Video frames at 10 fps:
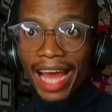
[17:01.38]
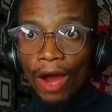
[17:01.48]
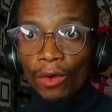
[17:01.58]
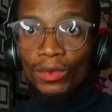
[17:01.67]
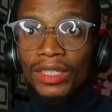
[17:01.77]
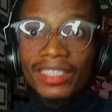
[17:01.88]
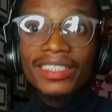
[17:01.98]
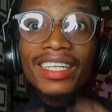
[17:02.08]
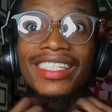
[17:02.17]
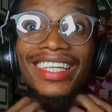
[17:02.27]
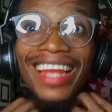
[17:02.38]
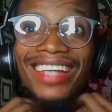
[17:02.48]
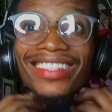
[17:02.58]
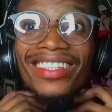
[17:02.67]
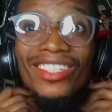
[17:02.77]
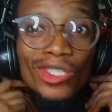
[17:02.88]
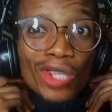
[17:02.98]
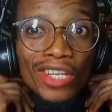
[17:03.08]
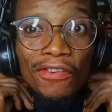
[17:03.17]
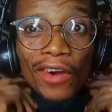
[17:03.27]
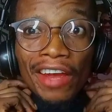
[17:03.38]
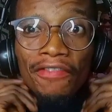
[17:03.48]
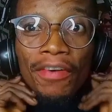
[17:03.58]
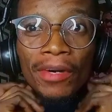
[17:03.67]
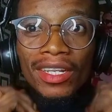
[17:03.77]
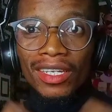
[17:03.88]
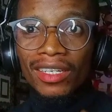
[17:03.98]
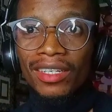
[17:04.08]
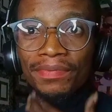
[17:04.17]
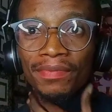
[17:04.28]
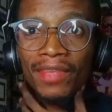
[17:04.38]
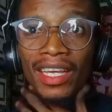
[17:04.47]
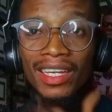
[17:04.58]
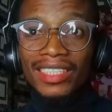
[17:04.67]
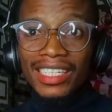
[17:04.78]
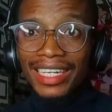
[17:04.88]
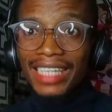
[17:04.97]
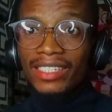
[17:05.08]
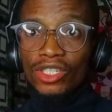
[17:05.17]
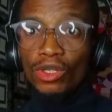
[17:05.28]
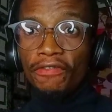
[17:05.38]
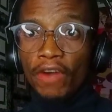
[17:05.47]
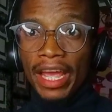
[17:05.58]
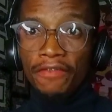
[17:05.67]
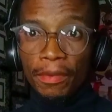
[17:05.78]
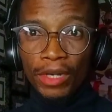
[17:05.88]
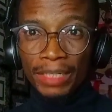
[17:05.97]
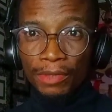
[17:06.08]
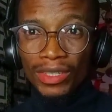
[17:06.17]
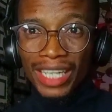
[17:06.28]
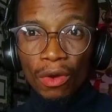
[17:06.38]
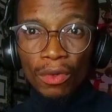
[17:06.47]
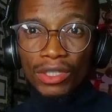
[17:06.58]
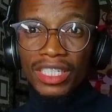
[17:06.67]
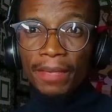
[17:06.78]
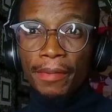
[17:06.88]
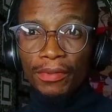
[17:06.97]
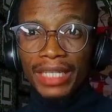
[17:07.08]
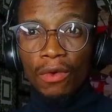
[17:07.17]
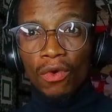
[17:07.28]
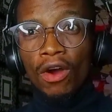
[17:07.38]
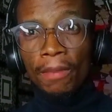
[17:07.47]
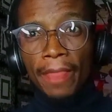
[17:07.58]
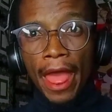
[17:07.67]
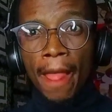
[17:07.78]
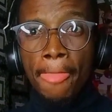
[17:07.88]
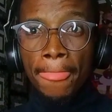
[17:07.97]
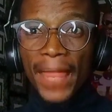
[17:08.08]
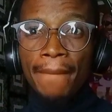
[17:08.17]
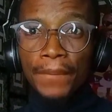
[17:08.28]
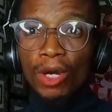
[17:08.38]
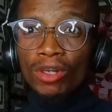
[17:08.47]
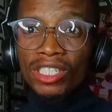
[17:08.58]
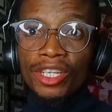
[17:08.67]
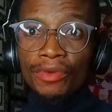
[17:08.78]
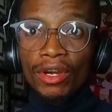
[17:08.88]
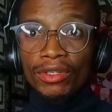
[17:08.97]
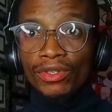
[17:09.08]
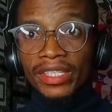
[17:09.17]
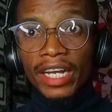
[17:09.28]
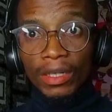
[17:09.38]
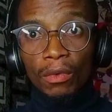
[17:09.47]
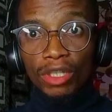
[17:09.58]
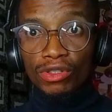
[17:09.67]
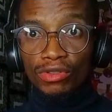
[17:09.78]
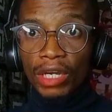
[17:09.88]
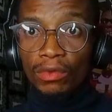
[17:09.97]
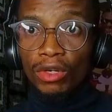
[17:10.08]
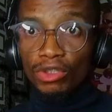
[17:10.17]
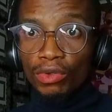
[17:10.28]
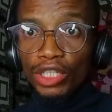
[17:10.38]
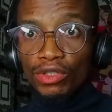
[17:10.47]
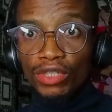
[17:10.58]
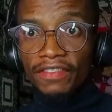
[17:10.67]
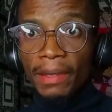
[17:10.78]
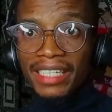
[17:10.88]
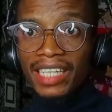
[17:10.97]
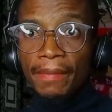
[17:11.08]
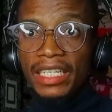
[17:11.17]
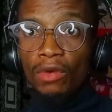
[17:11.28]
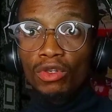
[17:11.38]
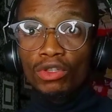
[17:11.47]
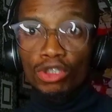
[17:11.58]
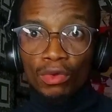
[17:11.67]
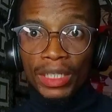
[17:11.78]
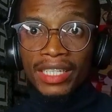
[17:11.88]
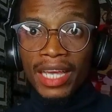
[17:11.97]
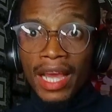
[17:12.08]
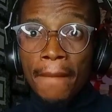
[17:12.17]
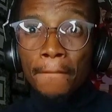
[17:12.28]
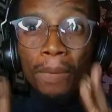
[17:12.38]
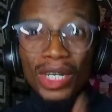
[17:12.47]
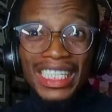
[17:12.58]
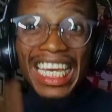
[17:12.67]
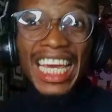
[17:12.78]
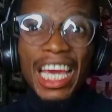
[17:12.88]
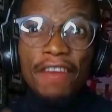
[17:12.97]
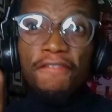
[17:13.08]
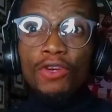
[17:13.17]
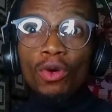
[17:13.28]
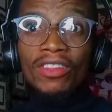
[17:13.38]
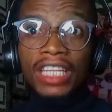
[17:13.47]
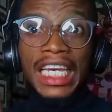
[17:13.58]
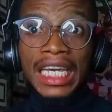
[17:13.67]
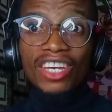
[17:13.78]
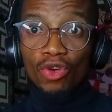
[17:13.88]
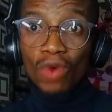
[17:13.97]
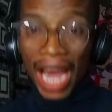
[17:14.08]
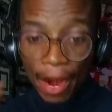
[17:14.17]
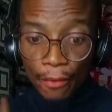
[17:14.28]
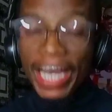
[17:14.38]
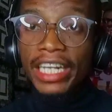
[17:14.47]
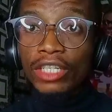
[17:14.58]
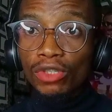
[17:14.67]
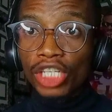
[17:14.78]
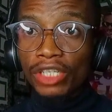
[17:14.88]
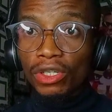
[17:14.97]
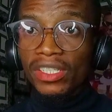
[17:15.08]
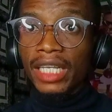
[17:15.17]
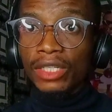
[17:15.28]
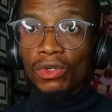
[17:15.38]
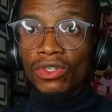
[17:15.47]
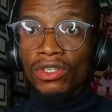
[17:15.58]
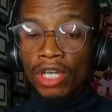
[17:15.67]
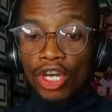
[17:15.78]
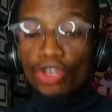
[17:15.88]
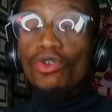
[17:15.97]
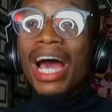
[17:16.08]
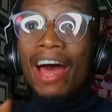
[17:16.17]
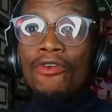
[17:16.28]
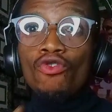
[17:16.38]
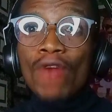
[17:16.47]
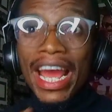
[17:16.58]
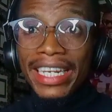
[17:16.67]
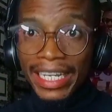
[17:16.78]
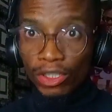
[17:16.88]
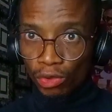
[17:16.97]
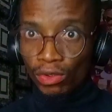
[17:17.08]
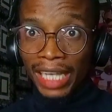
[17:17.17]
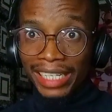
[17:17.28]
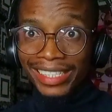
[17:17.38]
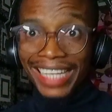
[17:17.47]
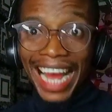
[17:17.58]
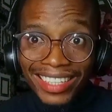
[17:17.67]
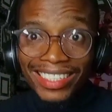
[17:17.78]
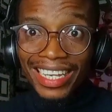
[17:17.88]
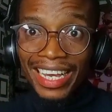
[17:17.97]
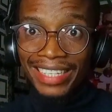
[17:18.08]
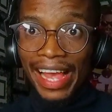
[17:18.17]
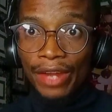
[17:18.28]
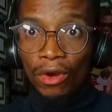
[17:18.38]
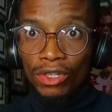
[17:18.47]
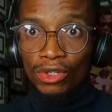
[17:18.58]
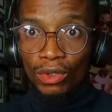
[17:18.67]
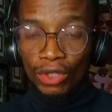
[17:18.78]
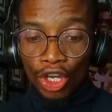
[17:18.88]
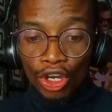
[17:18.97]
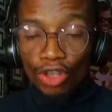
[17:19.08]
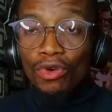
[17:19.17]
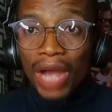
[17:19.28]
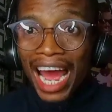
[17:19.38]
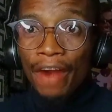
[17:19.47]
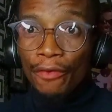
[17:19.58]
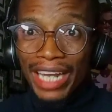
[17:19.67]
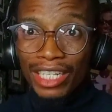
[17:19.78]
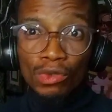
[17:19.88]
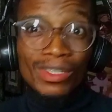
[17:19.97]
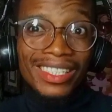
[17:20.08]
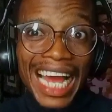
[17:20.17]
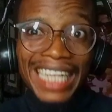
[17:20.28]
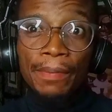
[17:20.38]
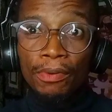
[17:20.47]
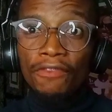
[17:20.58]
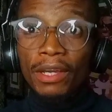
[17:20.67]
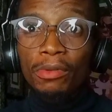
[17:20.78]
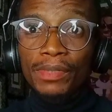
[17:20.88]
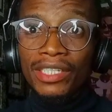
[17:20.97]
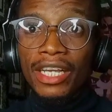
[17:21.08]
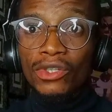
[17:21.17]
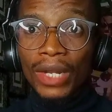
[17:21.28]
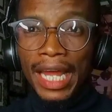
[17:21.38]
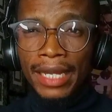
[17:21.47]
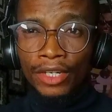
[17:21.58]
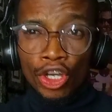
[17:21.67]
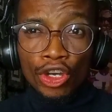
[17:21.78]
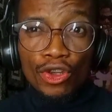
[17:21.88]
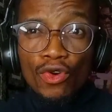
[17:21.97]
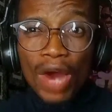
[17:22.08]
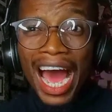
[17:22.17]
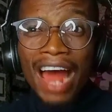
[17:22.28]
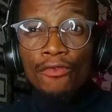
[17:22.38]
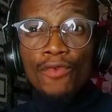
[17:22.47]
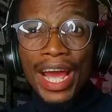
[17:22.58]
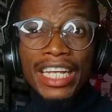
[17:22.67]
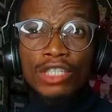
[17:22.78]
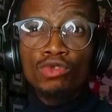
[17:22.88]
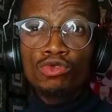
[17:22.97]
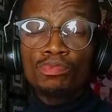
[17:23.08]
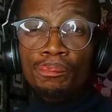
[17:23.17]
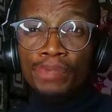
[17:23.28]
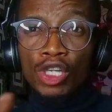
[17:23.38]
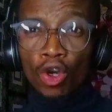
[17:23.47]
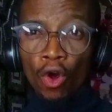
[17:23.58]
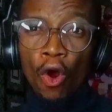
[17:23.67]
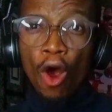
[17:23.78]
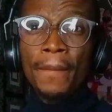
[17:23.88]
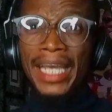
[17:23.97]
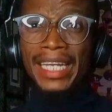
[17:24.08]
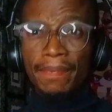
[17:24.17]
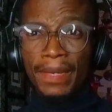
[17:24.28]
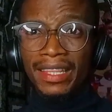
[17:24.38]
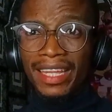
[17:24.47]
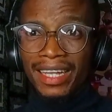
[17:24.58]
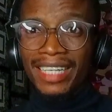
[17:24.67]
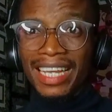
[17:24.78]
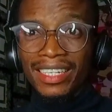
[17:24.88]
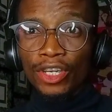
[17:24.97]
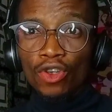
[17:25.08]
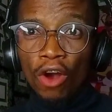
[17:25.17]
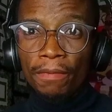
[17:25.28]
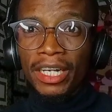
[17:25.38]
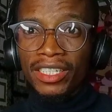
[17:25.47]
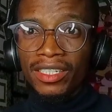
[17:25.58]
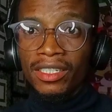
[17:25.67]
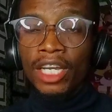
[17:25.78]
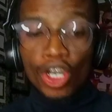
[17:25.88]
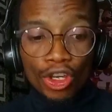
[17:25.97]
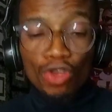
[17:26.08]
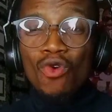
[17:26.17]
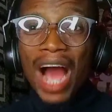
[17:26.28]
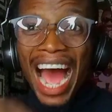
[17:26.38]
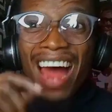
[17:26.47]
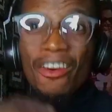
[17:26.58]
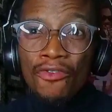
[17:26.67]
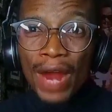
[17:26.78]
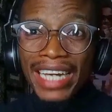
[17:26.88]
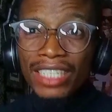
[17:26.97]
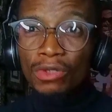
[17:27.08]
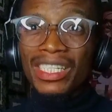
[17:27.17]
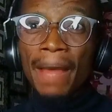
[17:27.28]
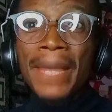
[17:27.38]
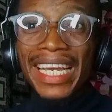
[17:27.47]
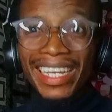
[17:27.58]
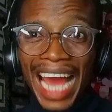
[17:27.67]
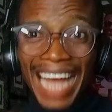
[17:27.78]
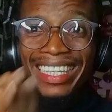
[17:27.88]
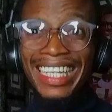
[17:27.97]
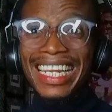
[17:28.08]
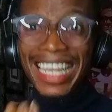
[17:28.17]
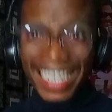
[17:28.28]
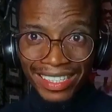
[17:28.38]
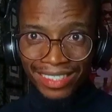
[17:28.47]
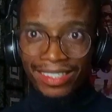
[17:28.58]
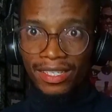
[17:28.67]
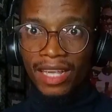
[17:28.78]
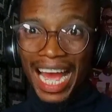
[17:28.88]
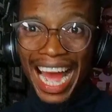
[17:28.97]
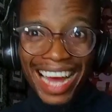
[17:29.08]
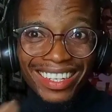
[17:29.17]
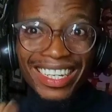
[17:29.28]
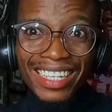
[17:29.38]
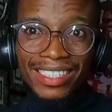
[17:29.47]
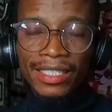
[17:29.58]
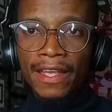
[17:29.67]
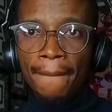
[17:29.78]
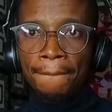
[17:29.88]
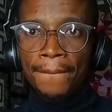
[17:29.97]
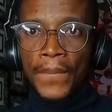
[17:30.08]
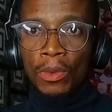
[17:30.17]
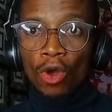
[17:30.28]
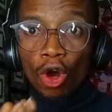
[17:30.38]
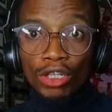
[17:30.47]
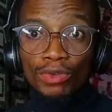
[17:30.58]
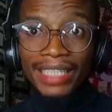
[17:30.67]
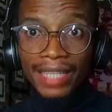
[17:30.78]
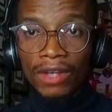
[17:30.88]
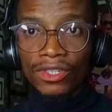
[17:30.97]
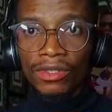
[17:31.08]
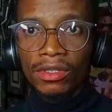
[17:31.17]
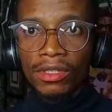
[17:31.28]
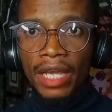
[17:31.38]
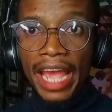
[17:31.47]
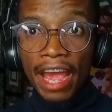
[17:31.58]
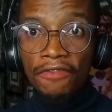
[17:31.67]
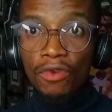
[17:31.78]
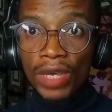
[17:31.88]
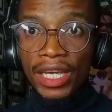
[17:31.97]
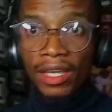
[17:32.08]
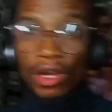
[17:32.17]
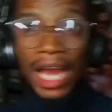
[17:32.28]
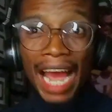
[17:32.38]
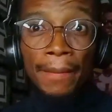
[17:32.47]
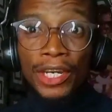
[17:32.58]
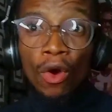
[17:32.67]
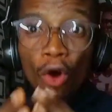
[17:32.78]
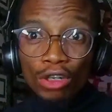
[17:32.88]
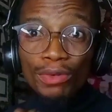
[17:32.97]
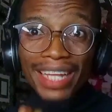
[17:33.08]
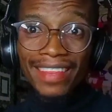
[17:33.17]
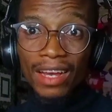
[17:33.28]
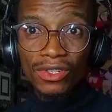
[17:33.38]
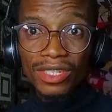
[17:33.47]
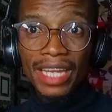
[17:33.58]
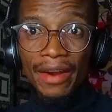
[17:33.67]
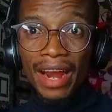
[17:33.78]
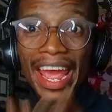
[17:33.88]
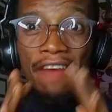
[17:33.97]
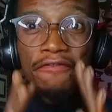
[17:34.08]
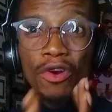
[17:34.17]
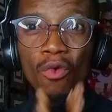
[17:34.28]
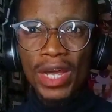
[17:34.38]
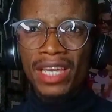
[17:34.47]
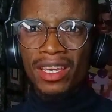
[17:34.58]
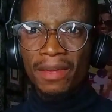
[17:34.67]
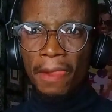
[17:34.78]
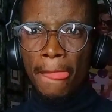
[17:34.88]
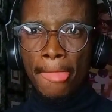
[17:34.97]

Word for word: Now, this class is not for everybody. This class is not for everybody because I don't want to see people that will come there and be unserious. You tell them what to do, they will not do it. You give them assignment, they will not do it. But if you think you are ready to change your status, you are ready to start a side hustle, you are ready to start a profitable business online, you are ready to become independent as a young person, you are ready to start making at least, at least 100,000 every week. I mean, 100,000 naira every week.